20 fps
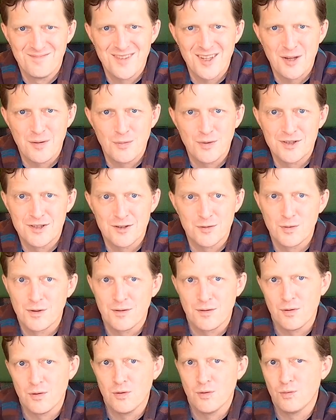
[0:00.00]
Yeah, which is where
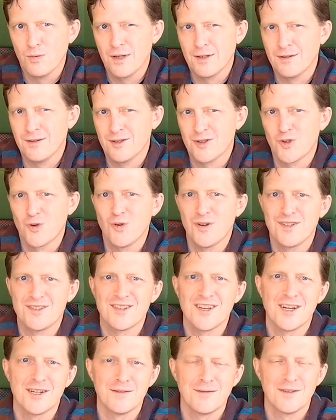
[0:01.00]
the whole regulatory
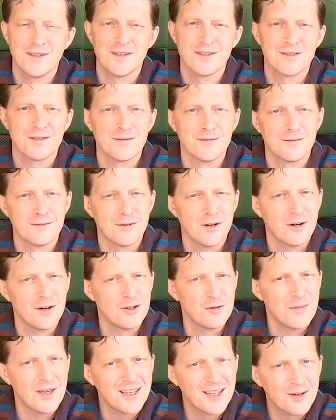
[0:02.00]
side of this of, are
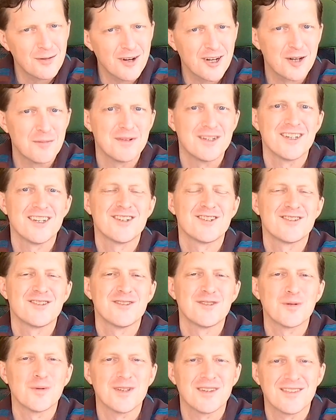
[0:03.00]
you making
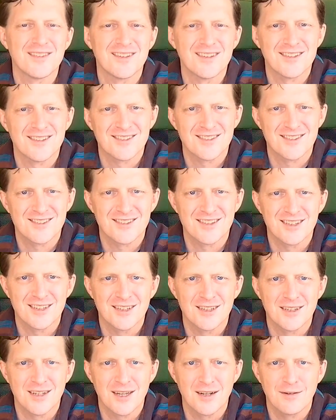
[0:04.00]
recommendations with this?
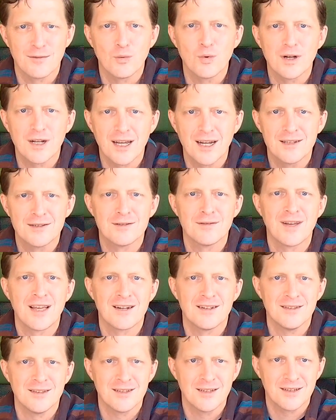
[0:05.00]
Kind of what kinds of
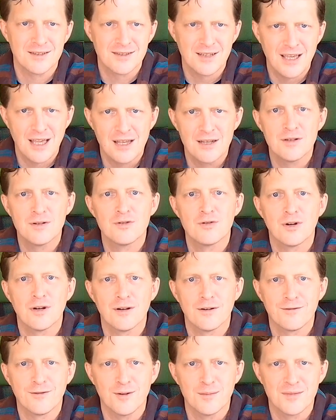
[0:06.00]
analytics can you
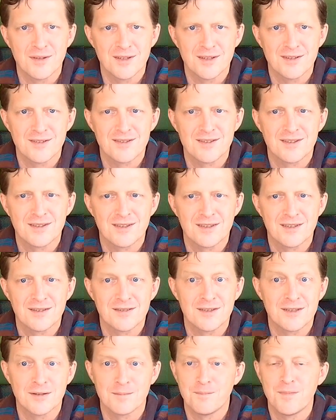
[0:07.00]
draw from this? And
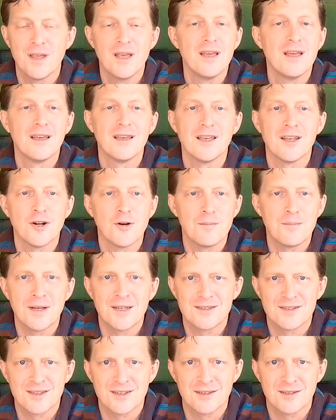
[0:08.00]
is it,
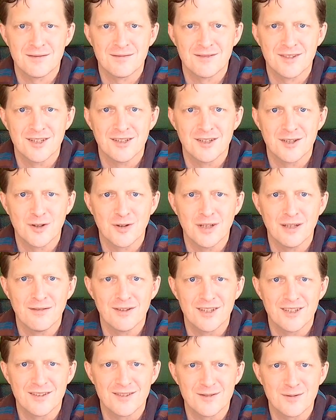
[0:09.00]
based in clinical
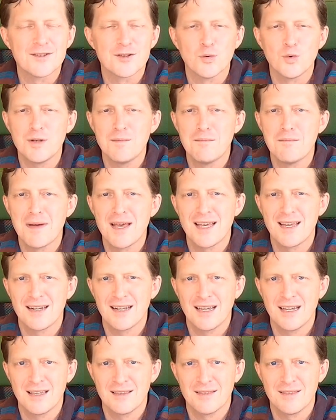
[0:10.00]
evidence? So we met
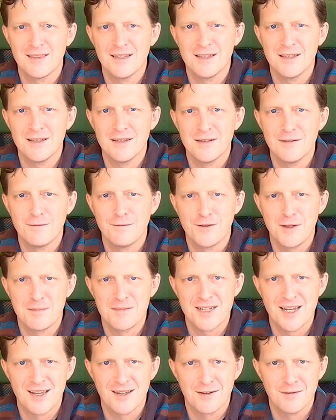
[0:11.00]
at the
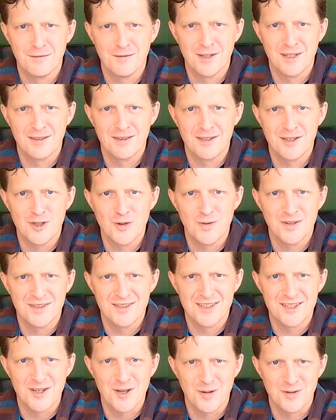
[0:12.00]
FemTech event that UNC
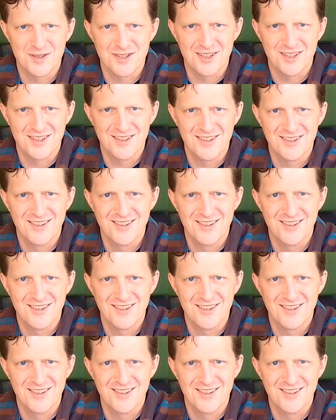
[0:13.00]
hosted.